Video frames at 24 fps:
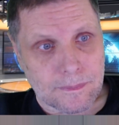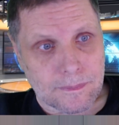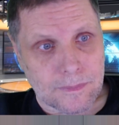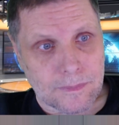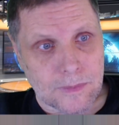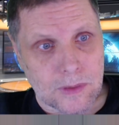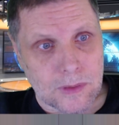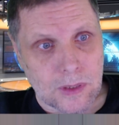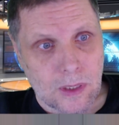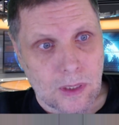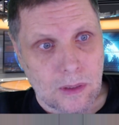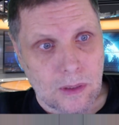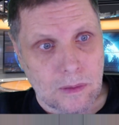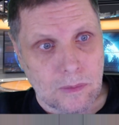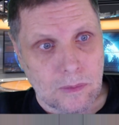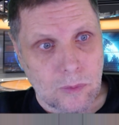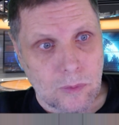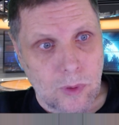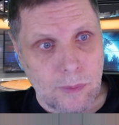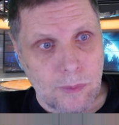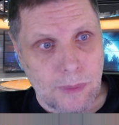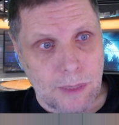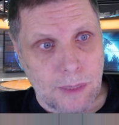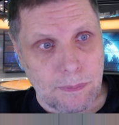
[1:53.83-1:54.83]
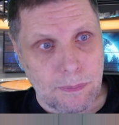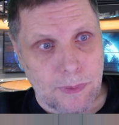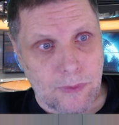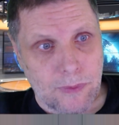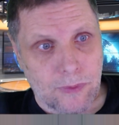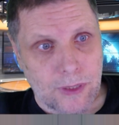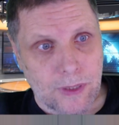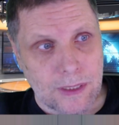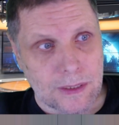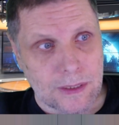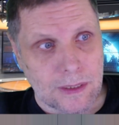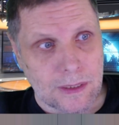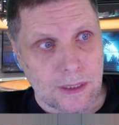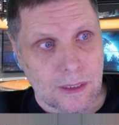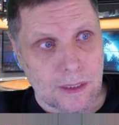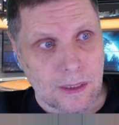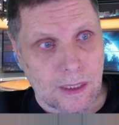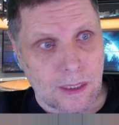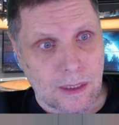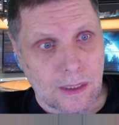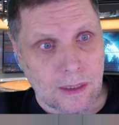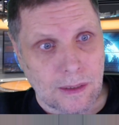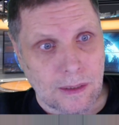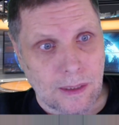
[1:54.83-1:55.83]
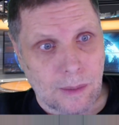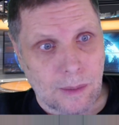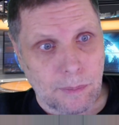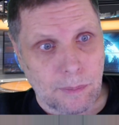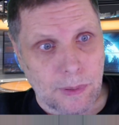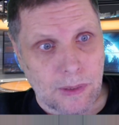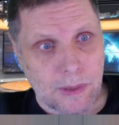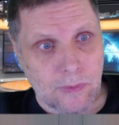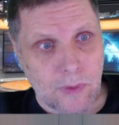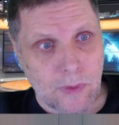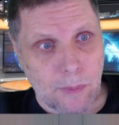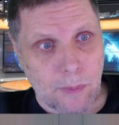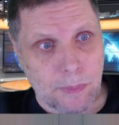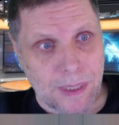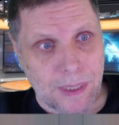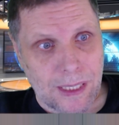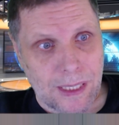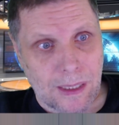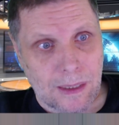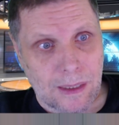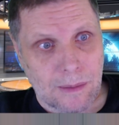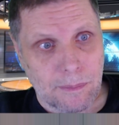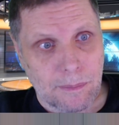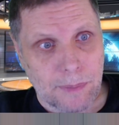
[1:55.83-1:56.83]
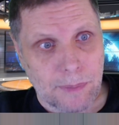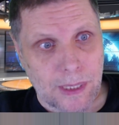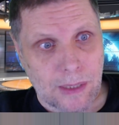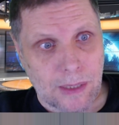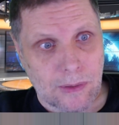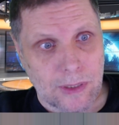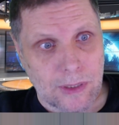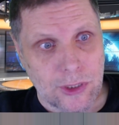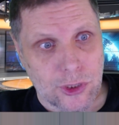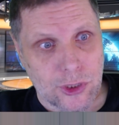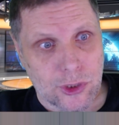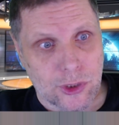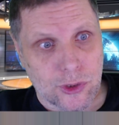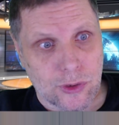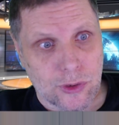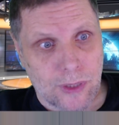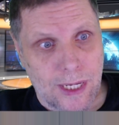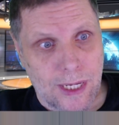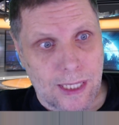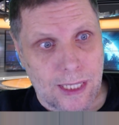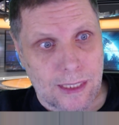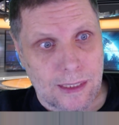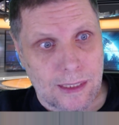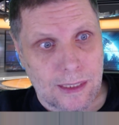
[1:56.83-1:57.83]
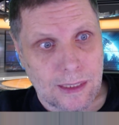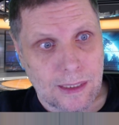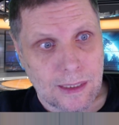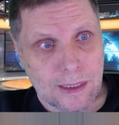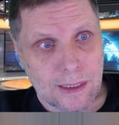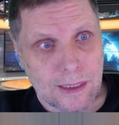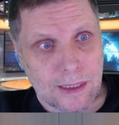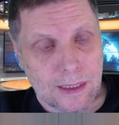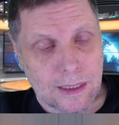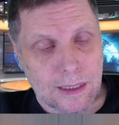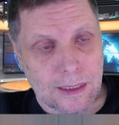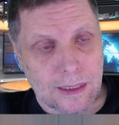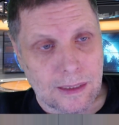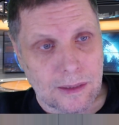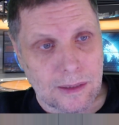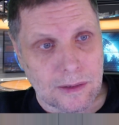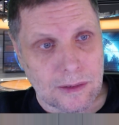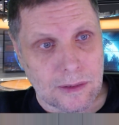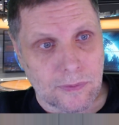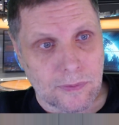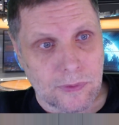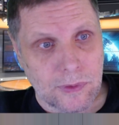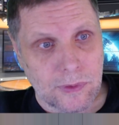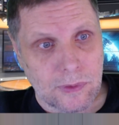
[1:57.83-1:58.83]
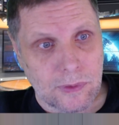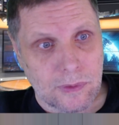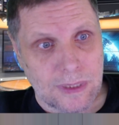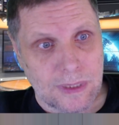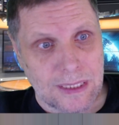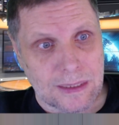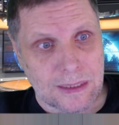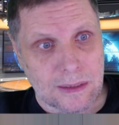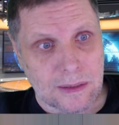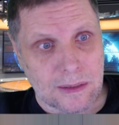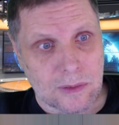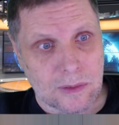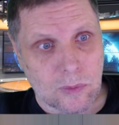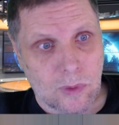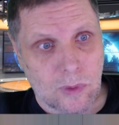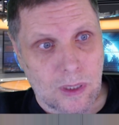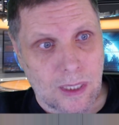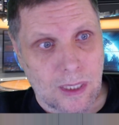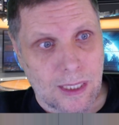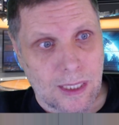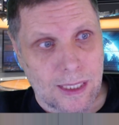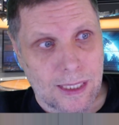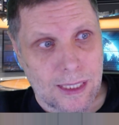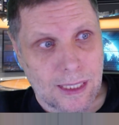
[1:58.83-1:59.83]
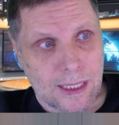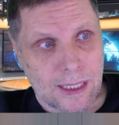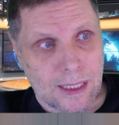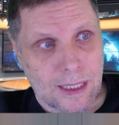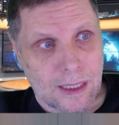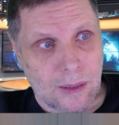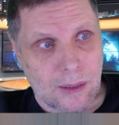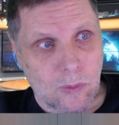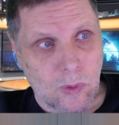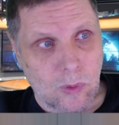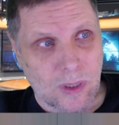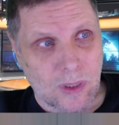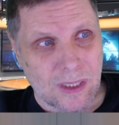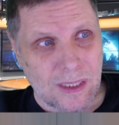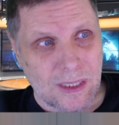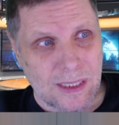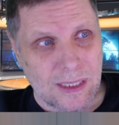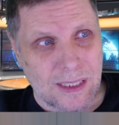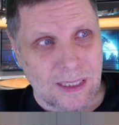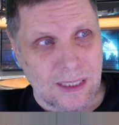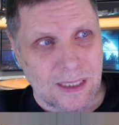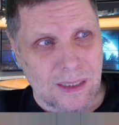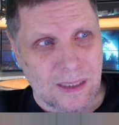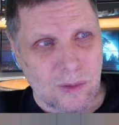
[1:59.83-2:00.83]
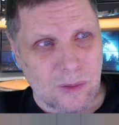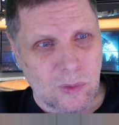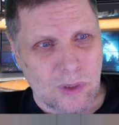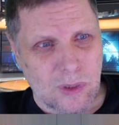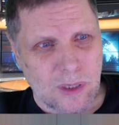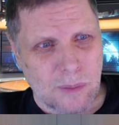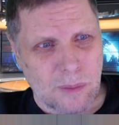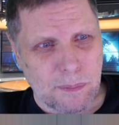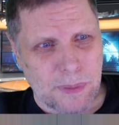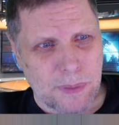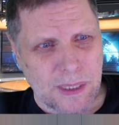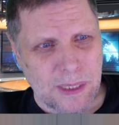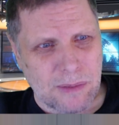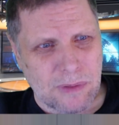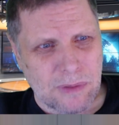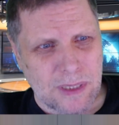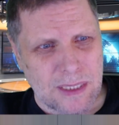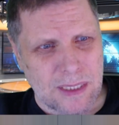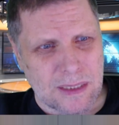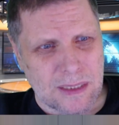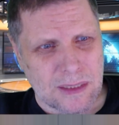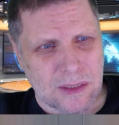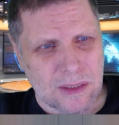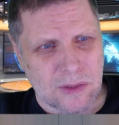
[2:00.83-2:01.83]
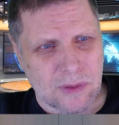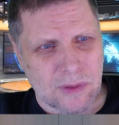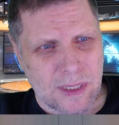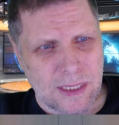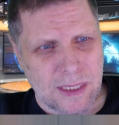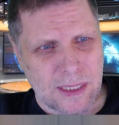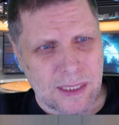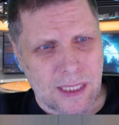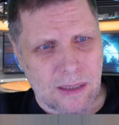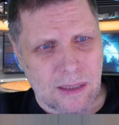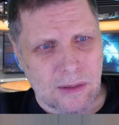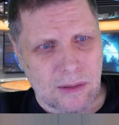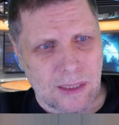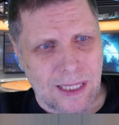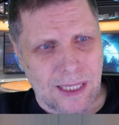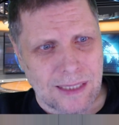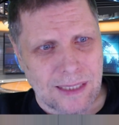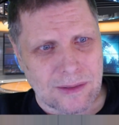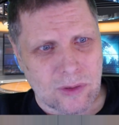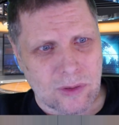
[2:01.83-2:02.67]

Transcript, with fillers: So we might be facing another little bit of a bear bearish trend, and there's a few reasons why. And we're going to get into one of the big reasons right now. Let's